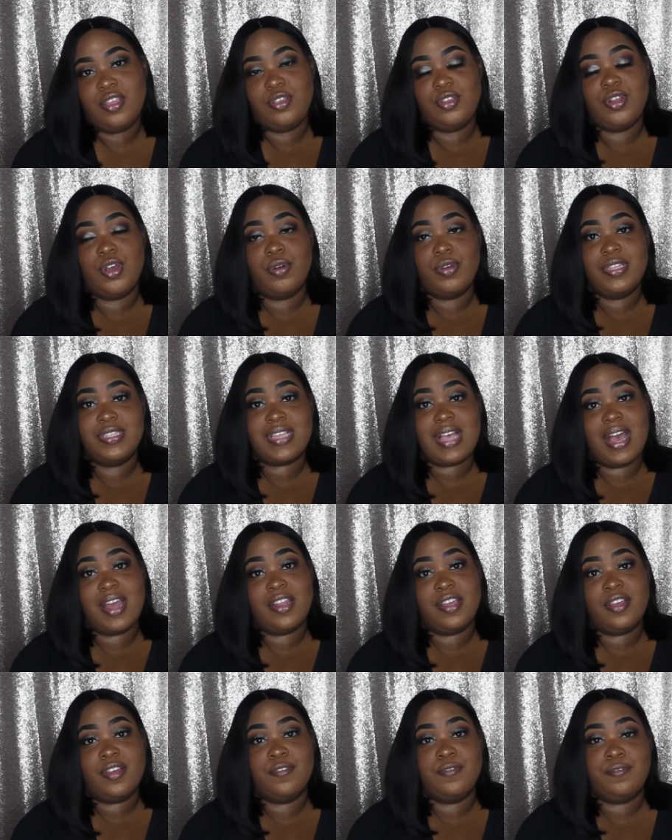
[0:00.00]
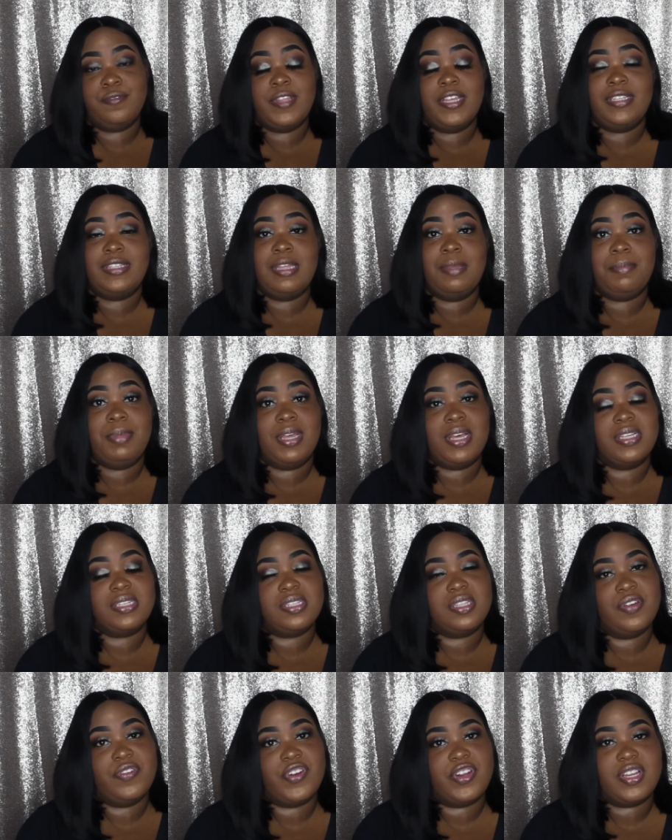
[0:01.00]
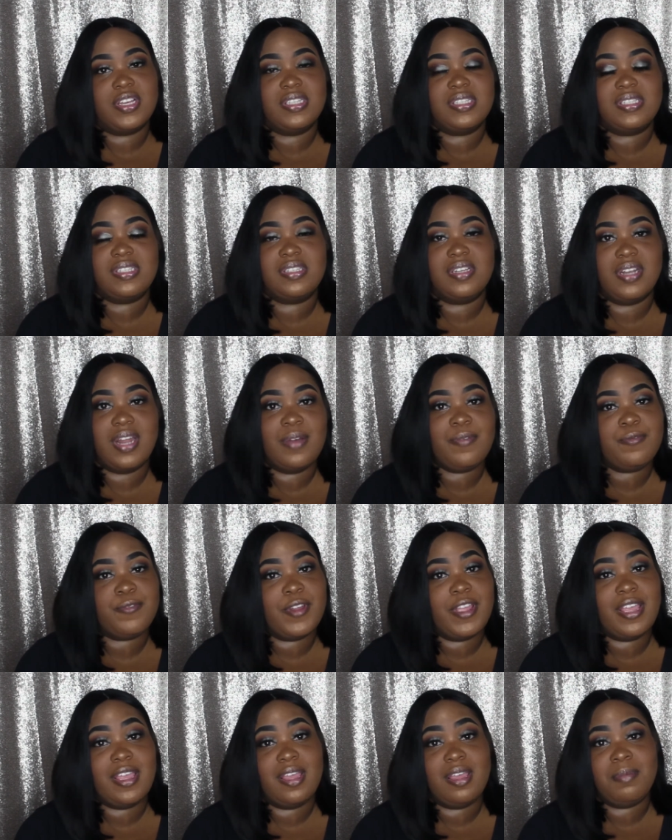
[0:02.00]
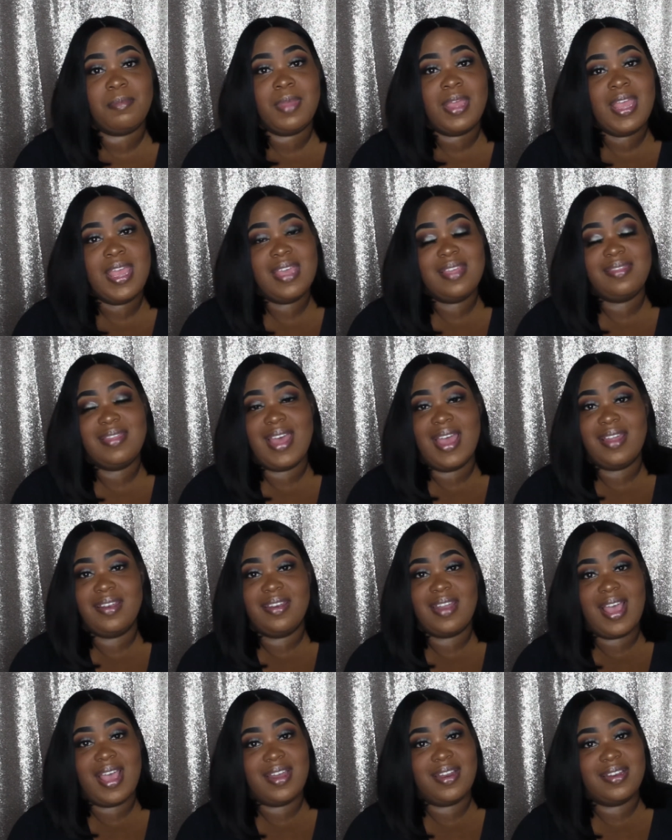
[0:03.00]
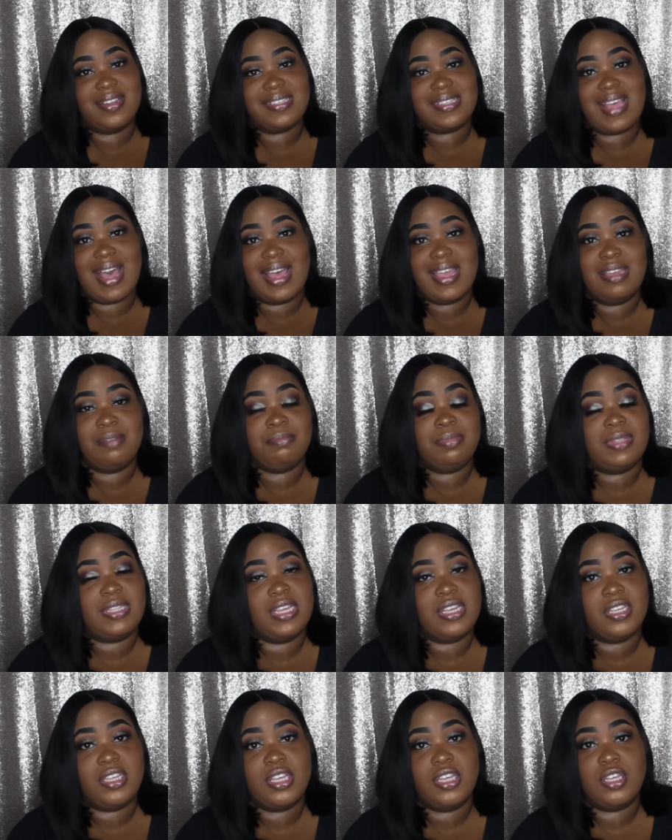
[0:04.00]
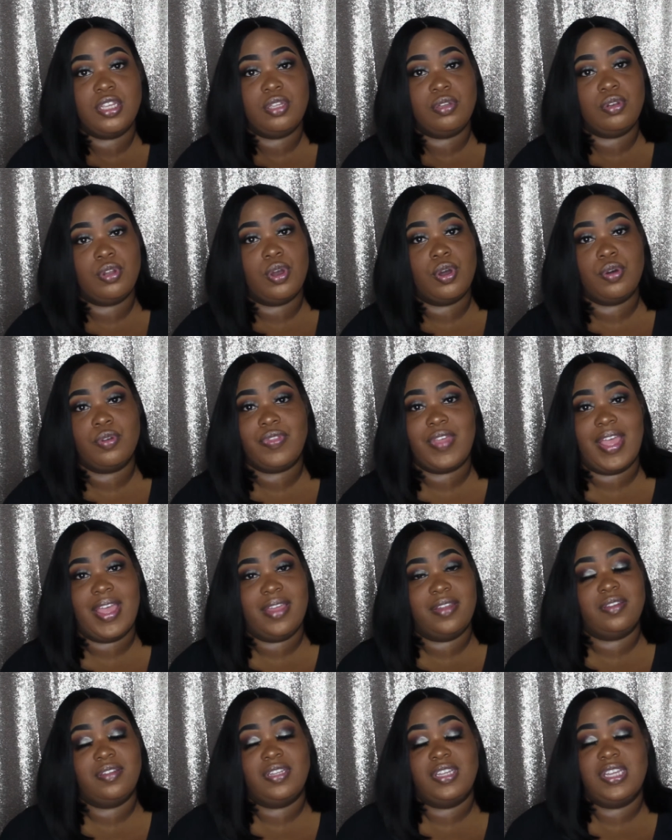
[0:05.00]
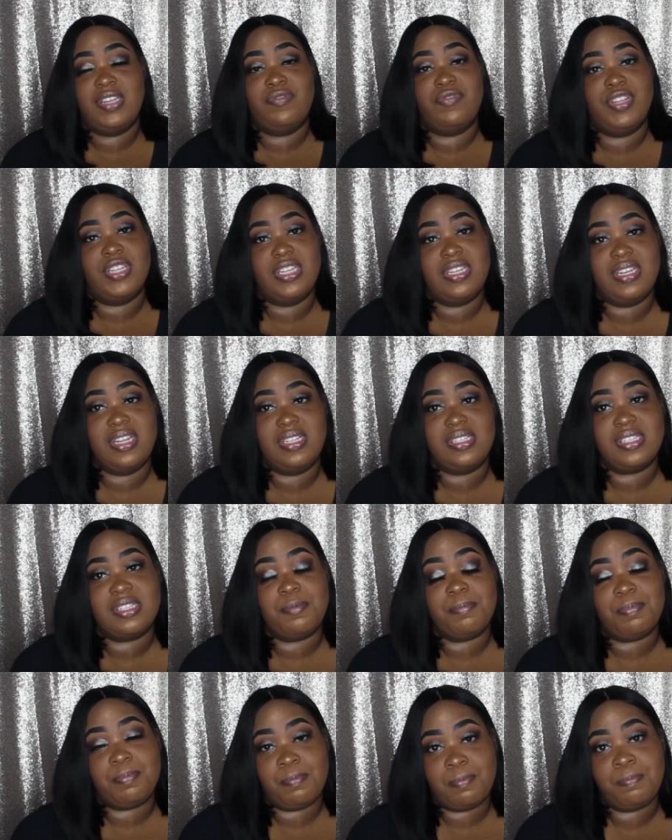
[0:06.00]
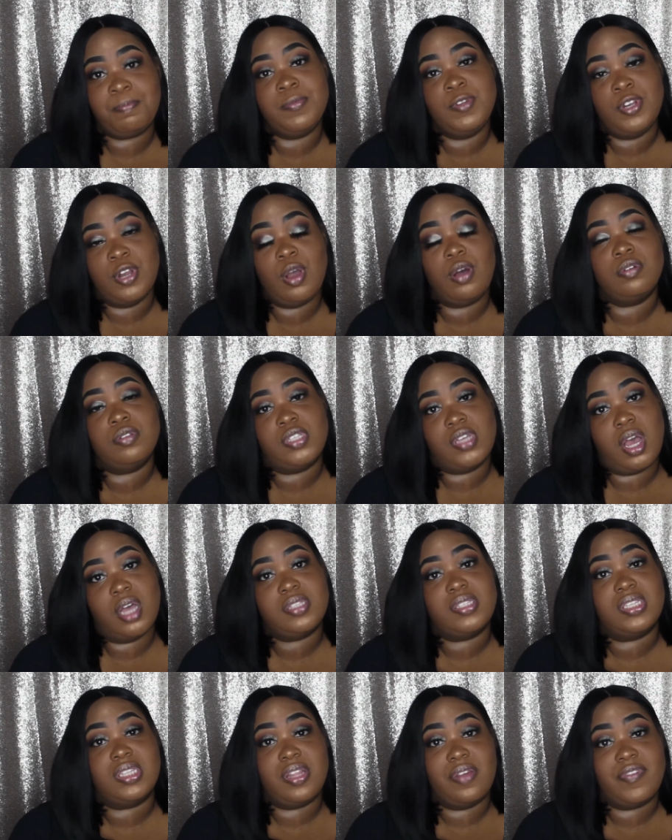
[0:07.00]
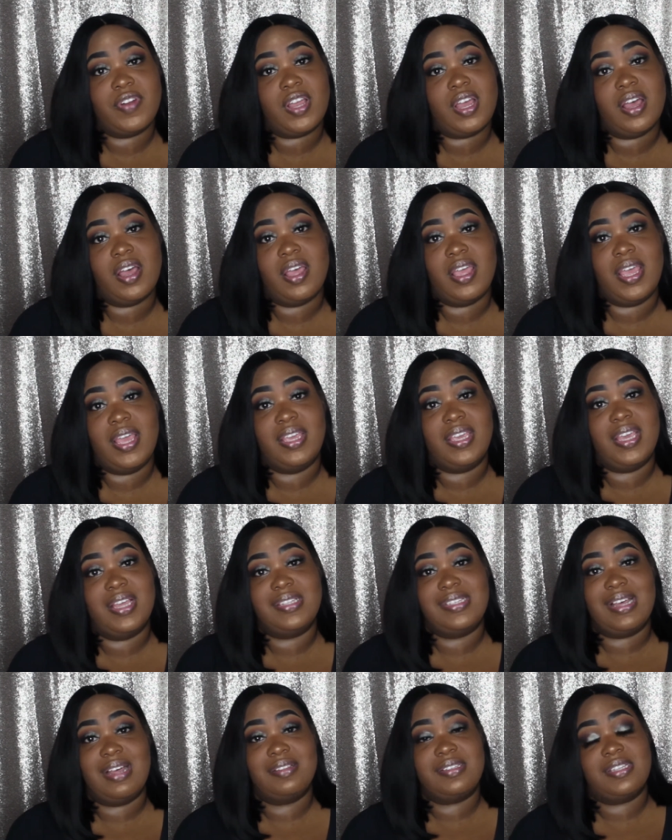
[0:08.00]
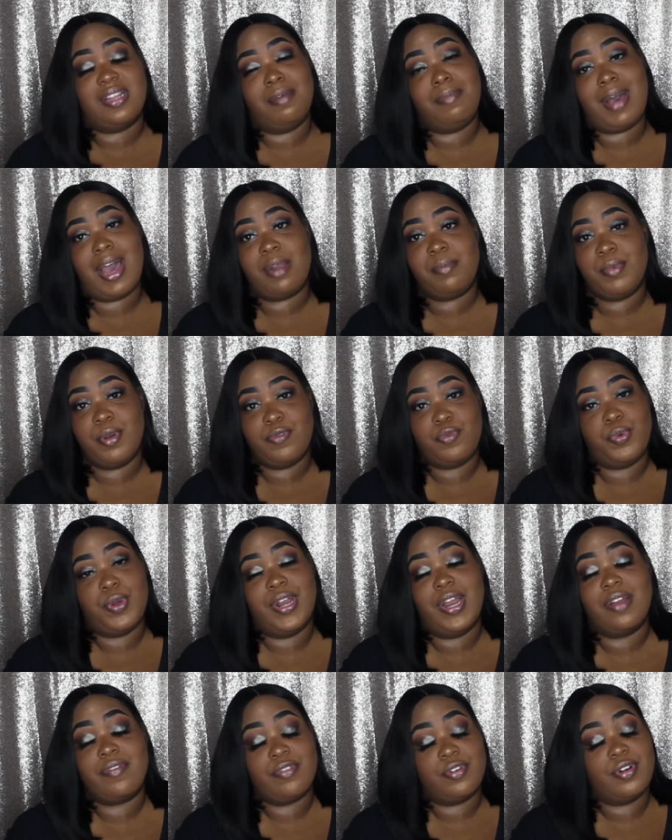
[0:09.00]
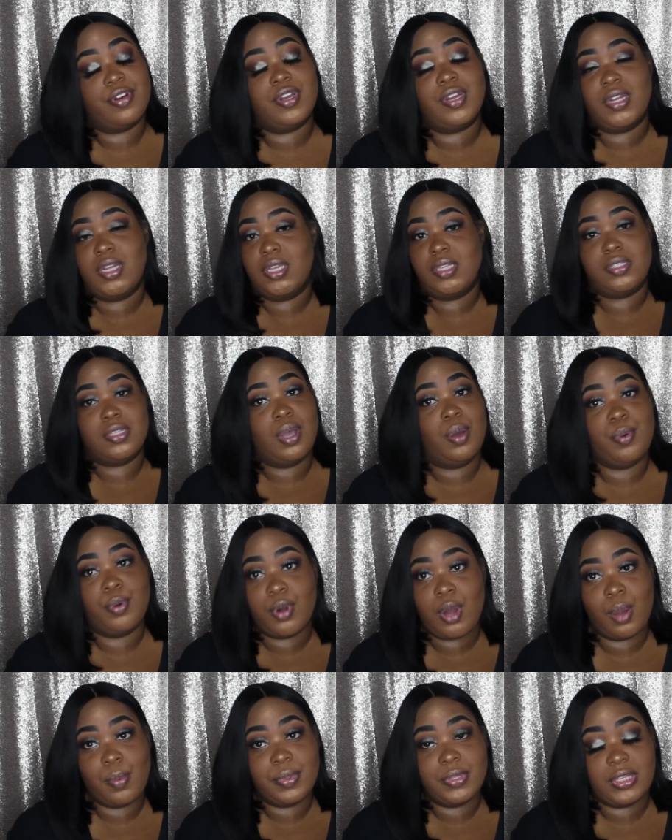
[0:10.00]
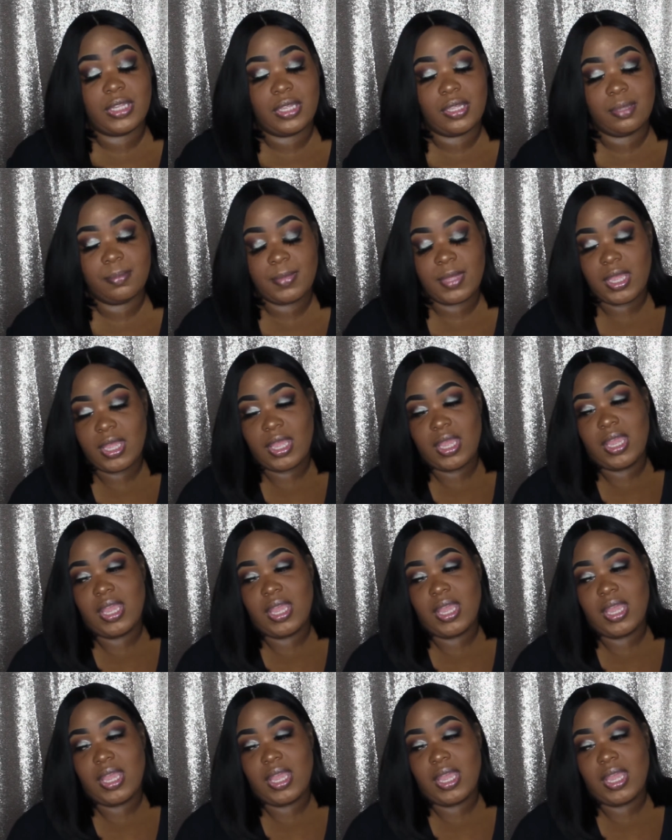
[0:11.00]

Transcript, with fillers: You know, he's kind of conflicted because Lyrica stood up for him that night and it's got him thinking, you know, that he really needs to, you know, talk to Lyrica and get down to the bottom of whatever is going on with them.